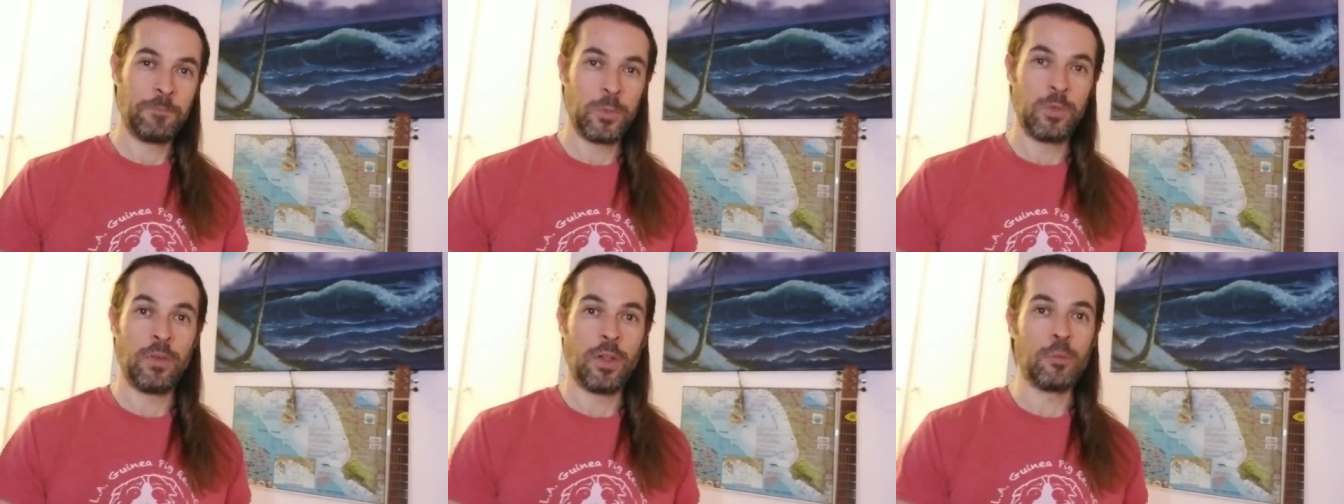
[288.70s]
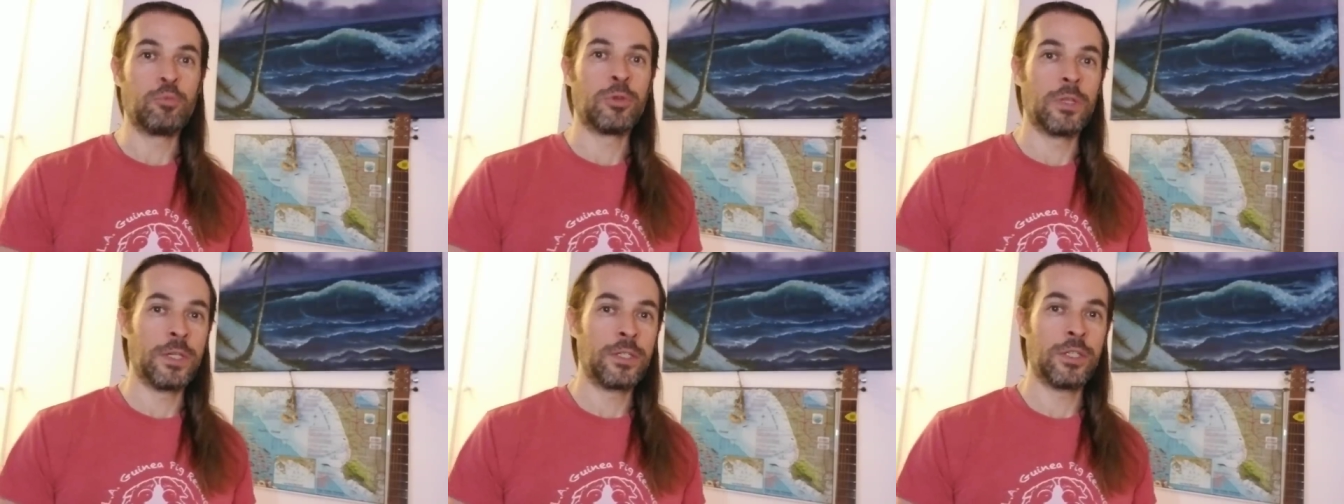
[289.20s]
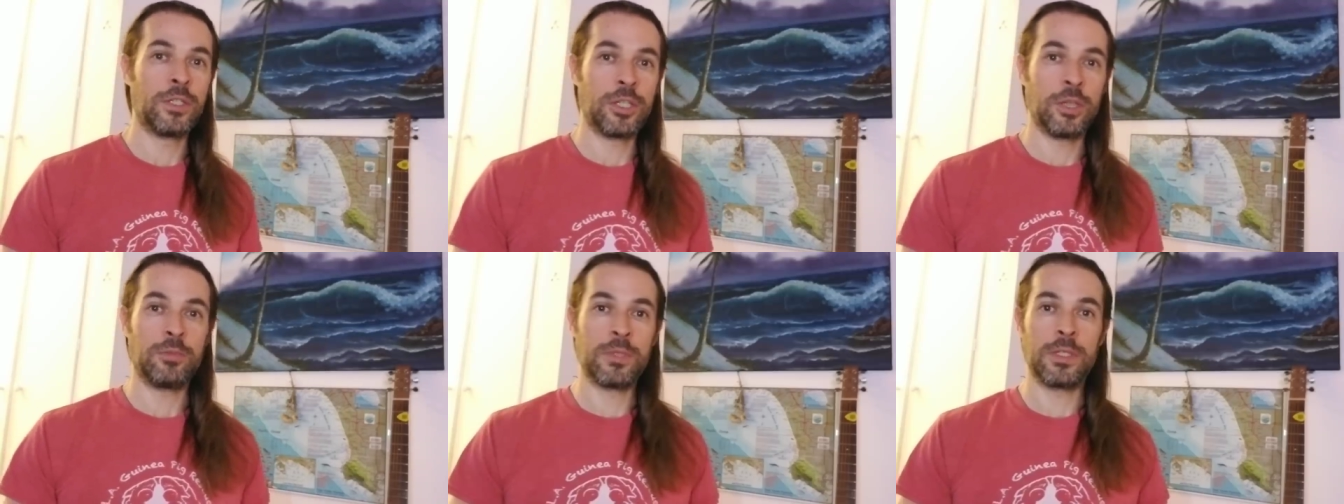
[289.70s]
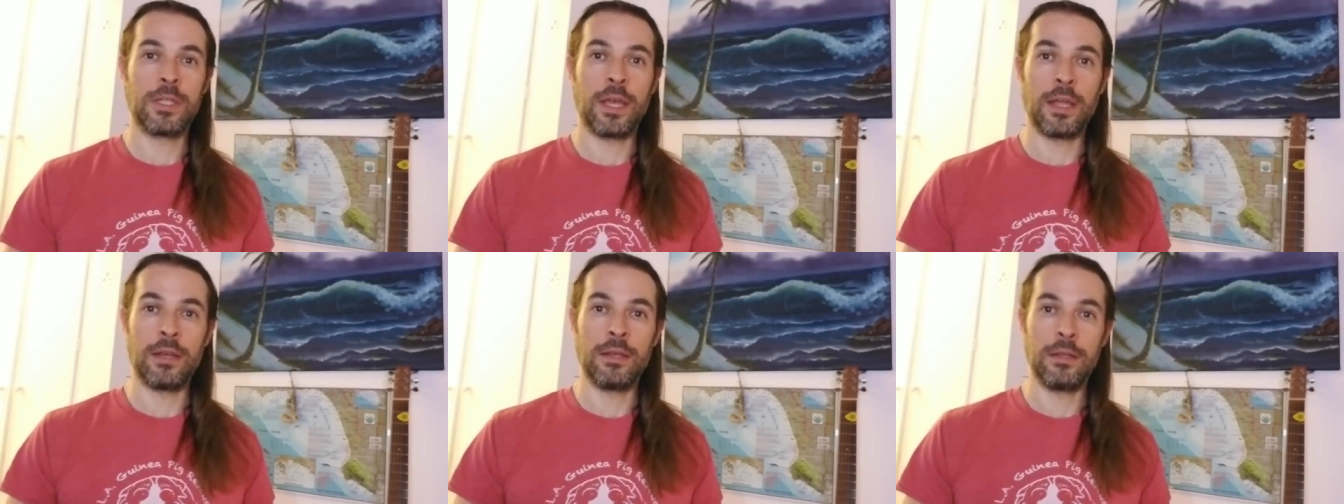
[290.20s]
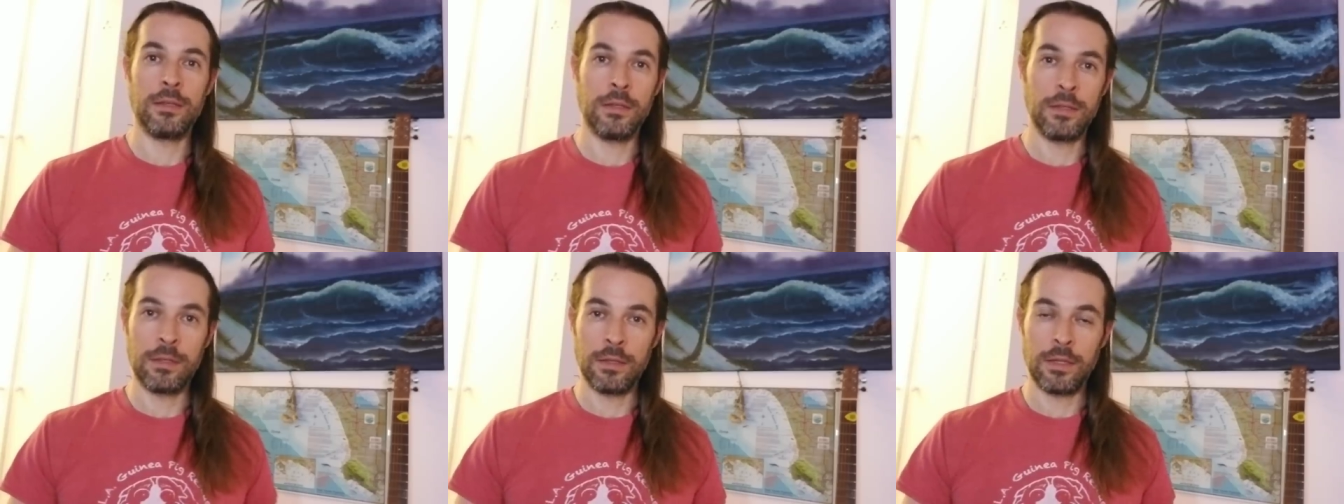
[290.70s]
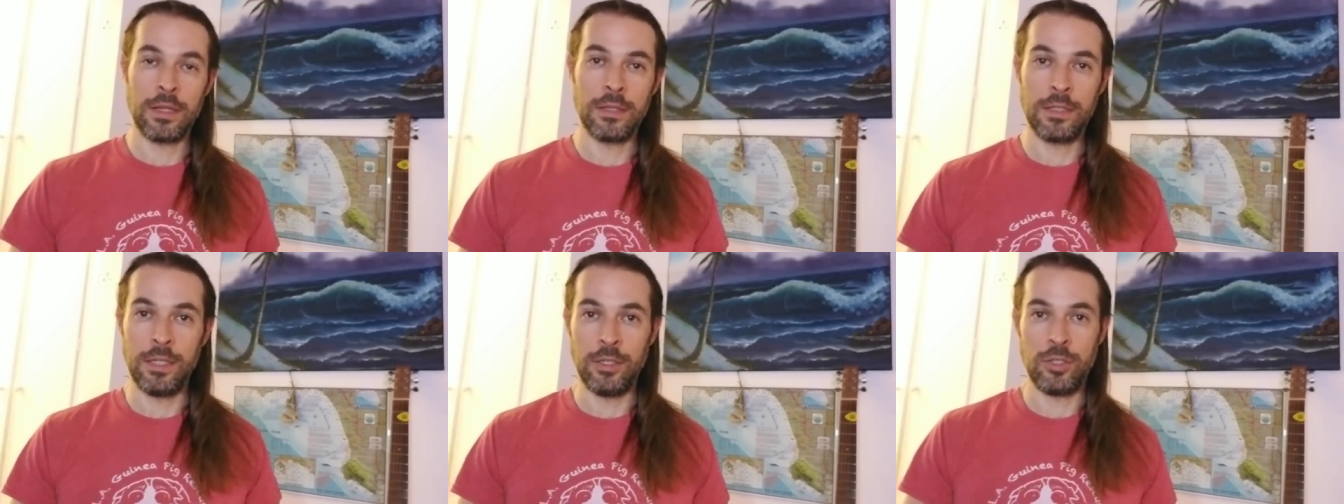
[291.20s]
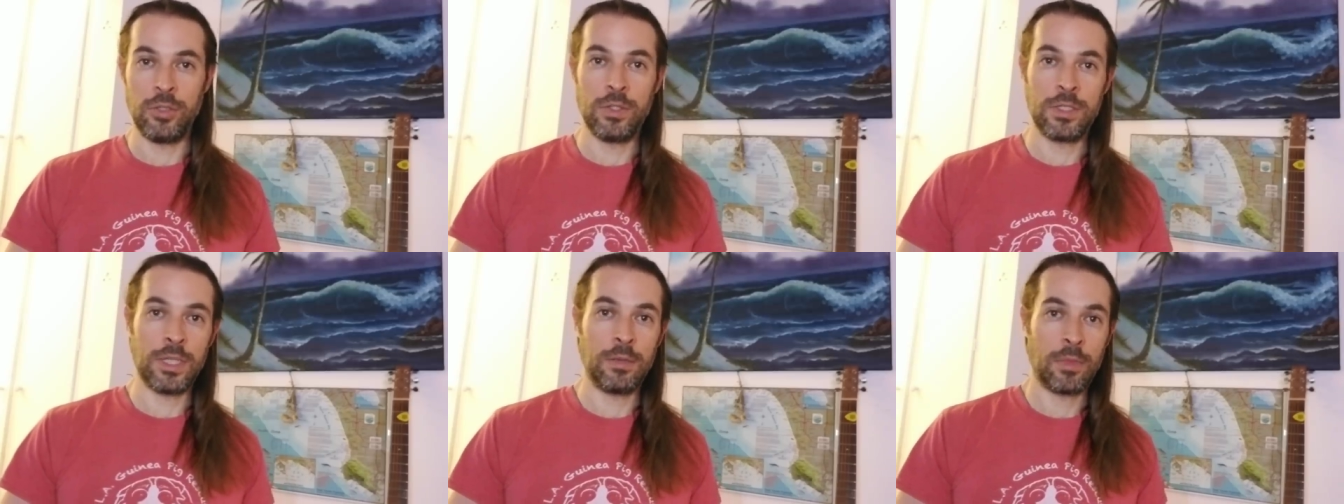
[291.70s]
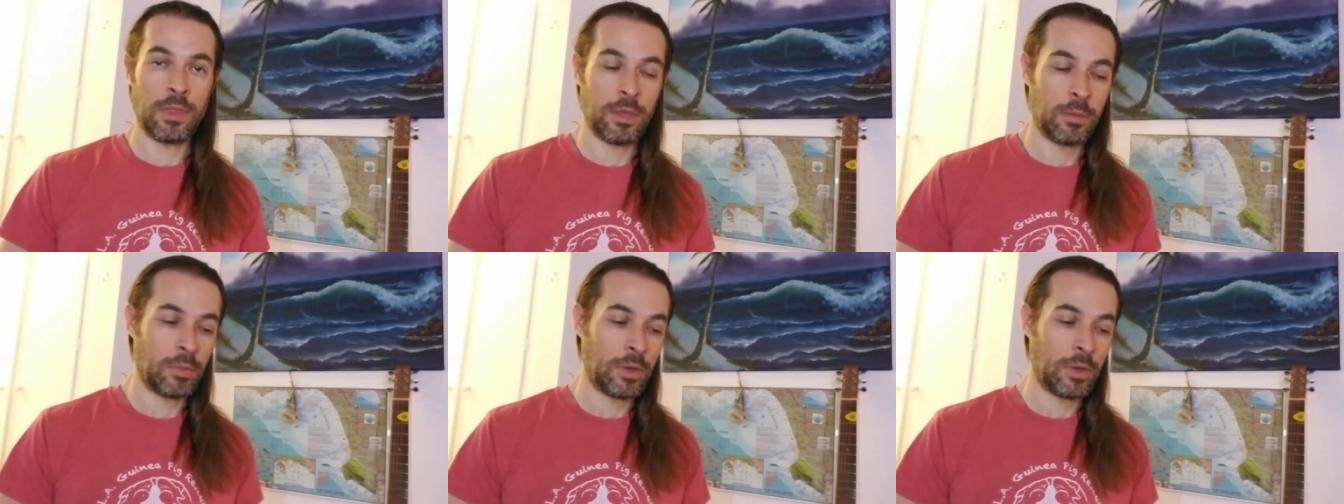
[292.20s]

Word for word: develop relationships that can teach you the same thing.